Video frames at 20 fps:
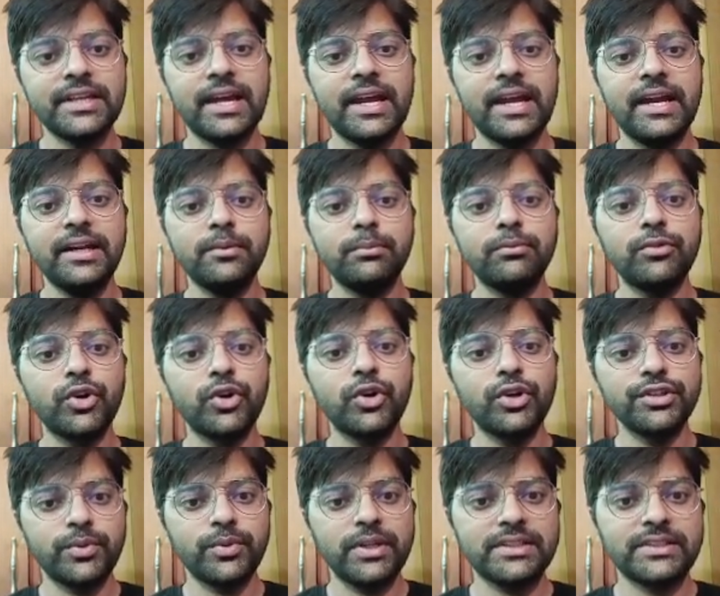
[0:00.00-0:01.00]
and Boris
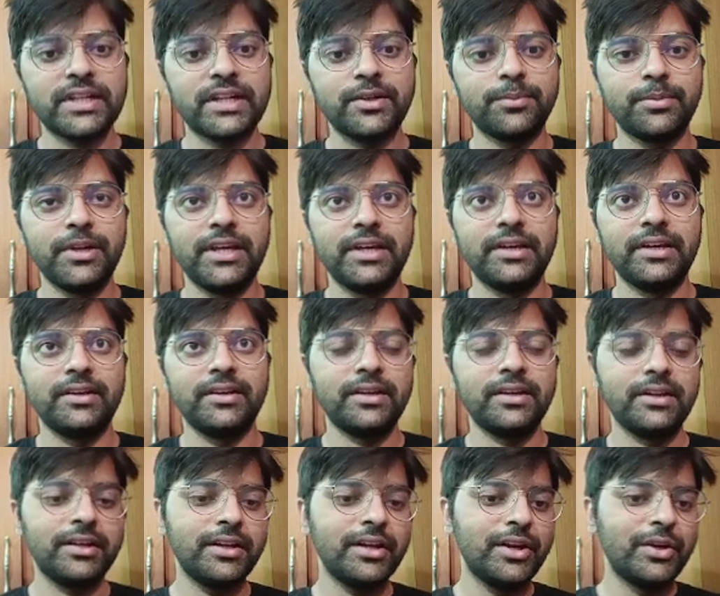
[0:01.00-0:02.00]
will start playing.
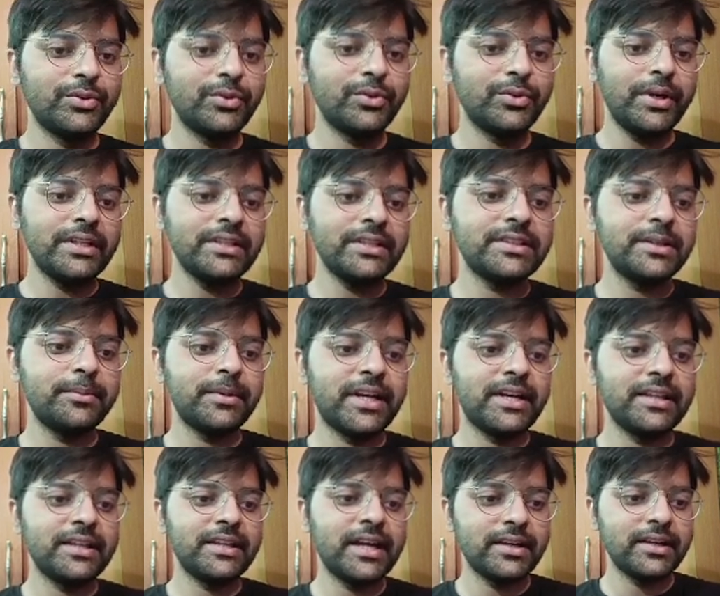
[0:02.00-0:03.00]
So it is similar
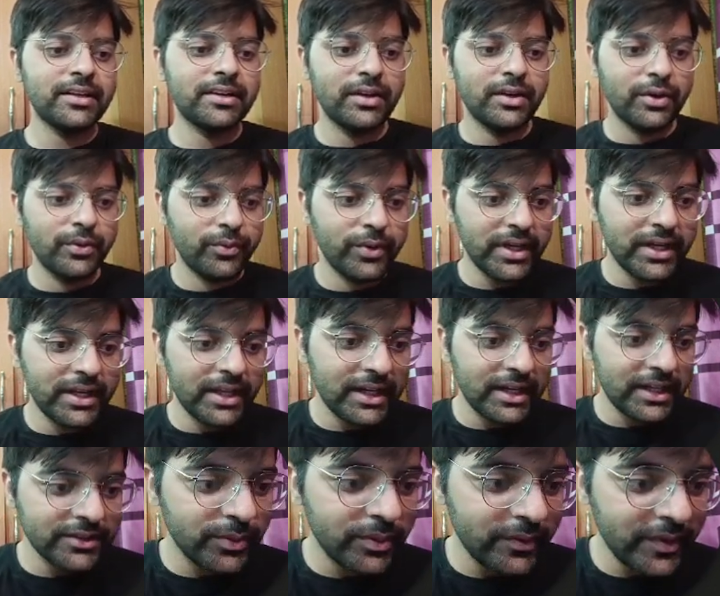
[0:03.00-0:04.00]
that when
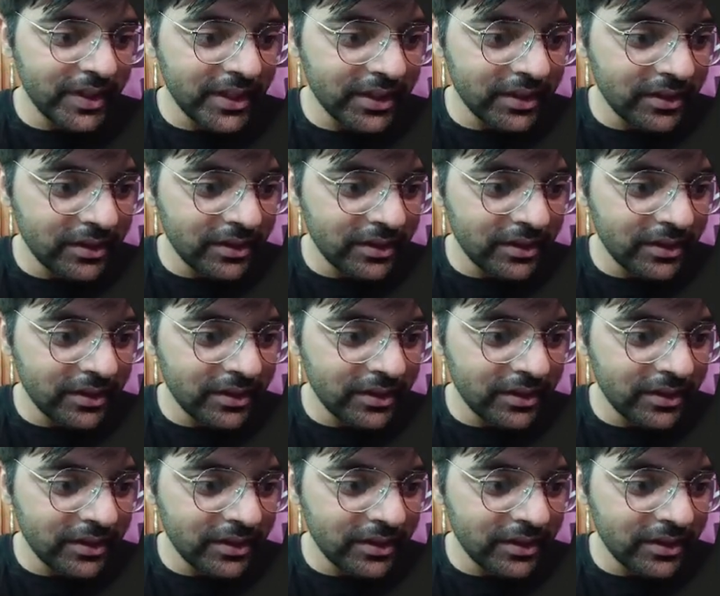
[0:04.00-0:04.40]
Alex will win